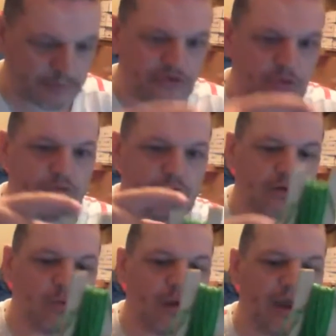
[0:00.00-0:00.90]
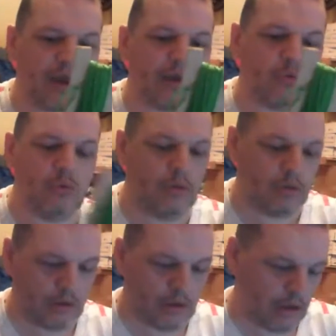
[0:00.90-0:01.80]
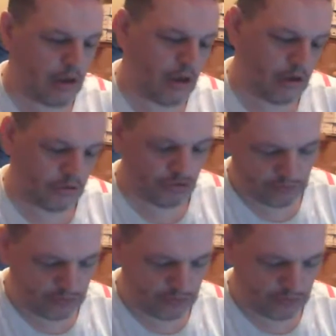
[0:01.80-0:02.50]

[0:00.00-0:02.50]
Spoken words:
like a little handle, and